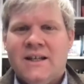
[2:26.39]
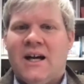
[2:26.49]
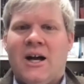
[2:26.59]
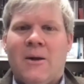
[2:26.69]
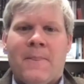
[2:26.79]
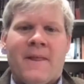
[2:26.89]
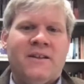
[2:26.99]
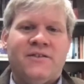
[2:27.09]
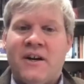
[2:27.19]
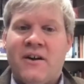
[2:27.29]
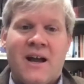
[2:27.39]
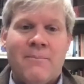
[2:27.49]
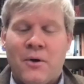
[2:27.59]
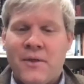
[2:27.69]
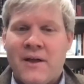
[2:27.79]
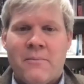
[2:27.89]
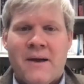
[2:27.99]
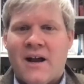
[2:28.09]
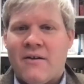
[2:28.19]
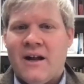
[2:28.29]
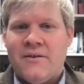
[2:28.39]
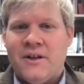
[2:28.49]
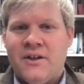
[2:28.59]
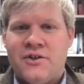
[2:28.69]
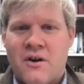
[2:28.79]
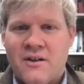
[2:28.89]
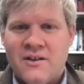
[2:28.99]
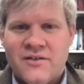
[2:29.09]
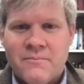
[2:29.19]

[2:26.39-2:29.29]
Um, Sarah and I both have a background in journalism,